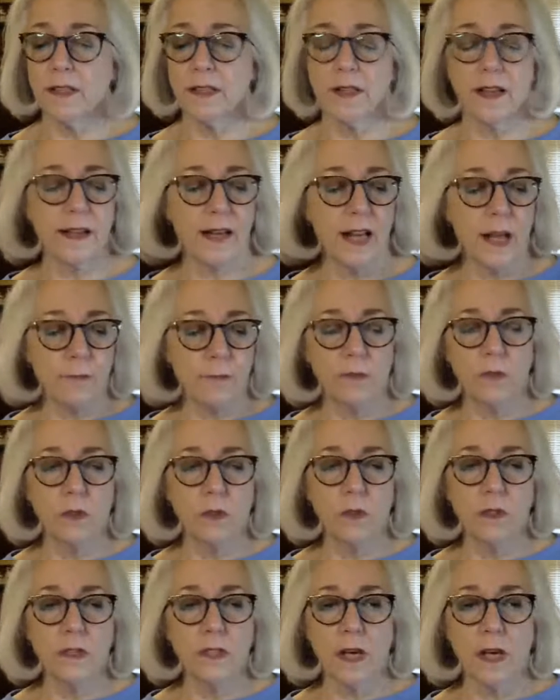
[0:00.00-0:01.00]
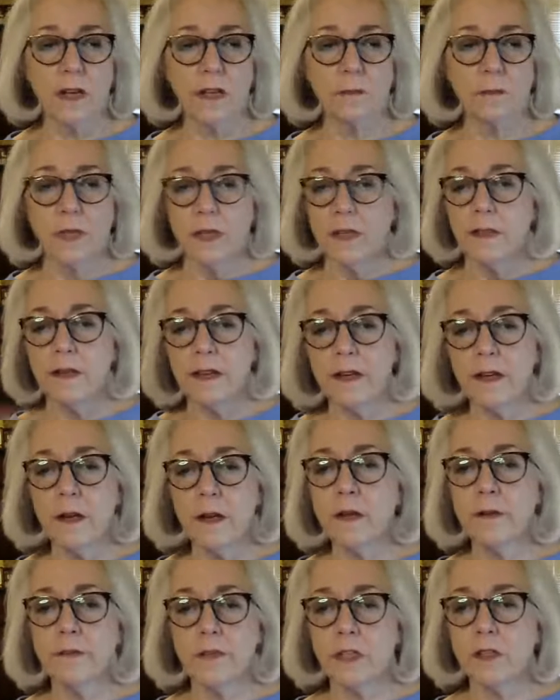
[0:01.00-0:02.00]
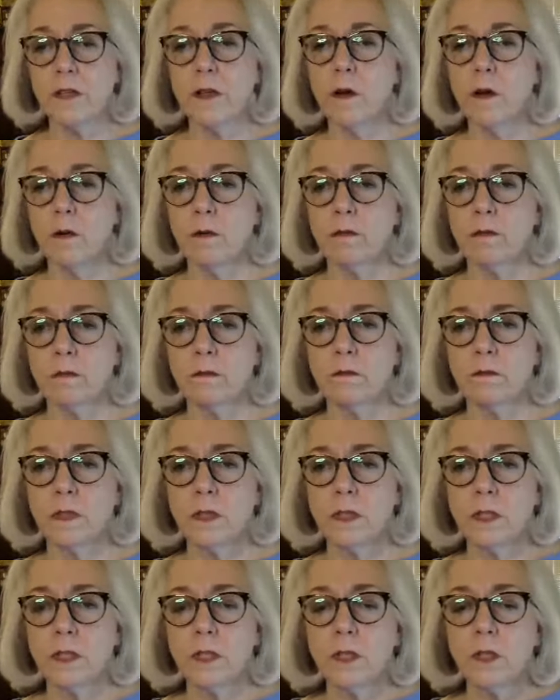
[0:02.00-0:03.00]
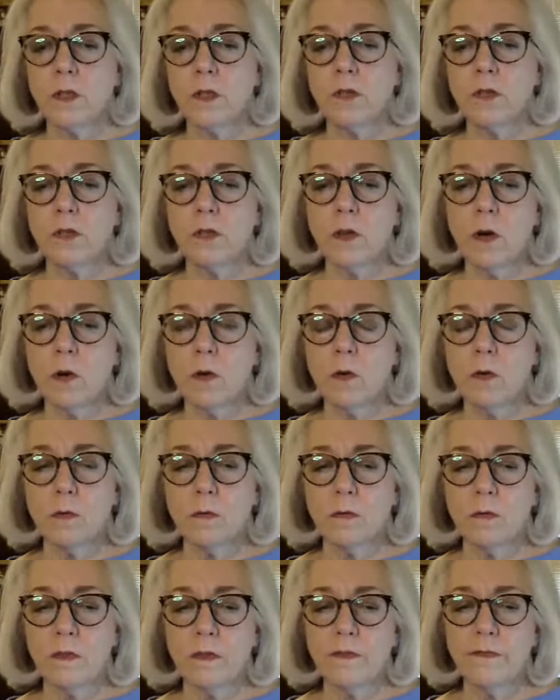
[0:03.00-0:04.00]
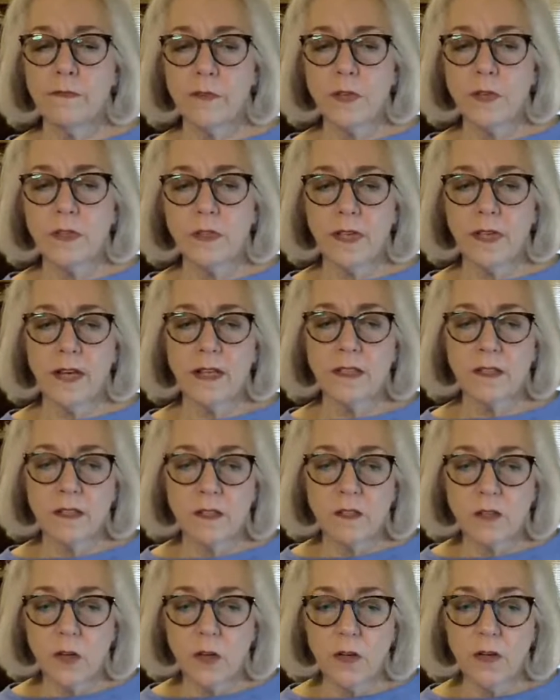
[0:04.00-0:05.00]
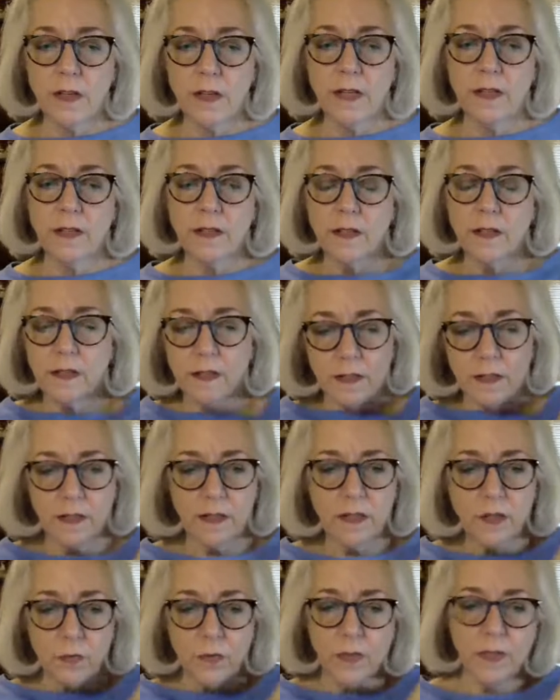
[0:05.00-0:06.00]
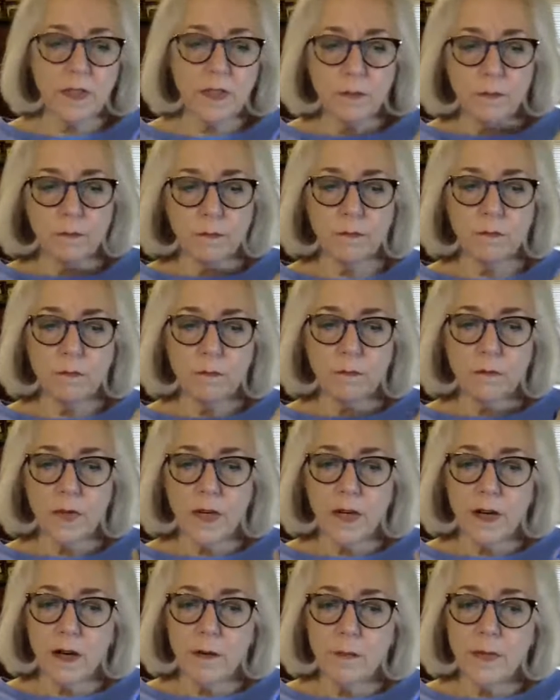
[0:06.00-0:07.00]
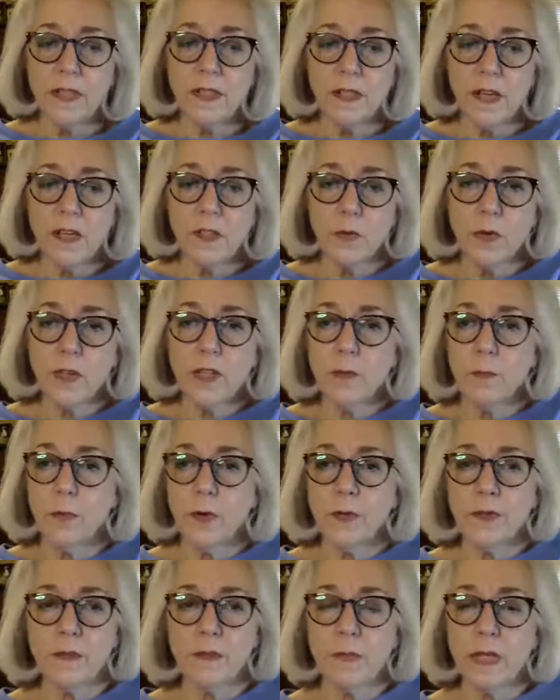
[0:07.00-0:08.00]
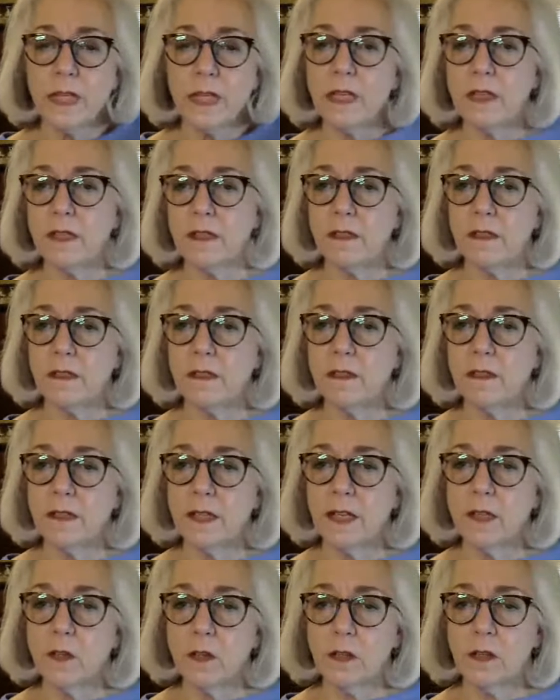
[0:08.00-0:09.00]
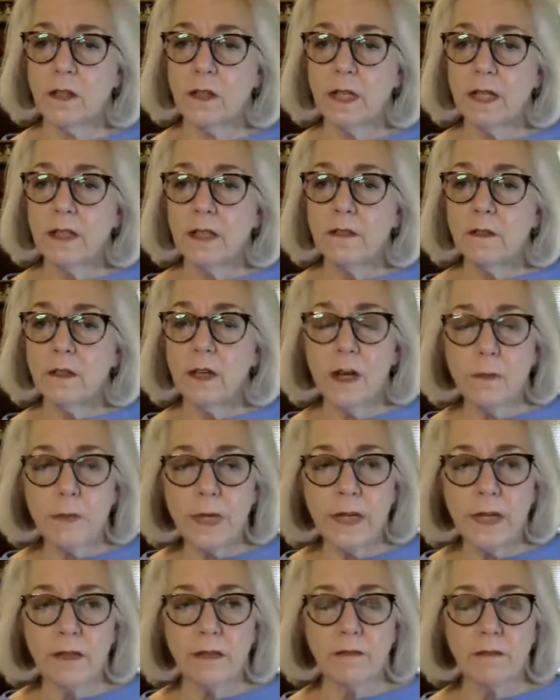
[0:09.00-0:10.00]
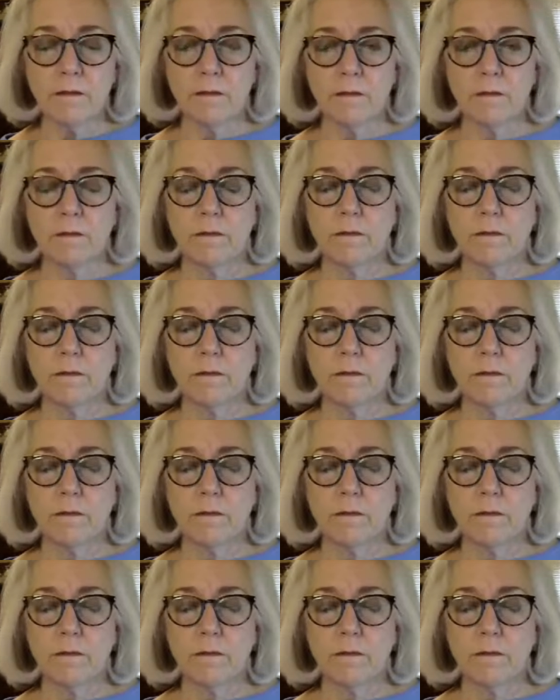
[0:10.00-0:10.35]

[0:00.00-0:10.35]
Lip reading: It's not going to happen for a long time. None of us know. So the first thing as an attorney is really is really to put them at ease and say, look, come in.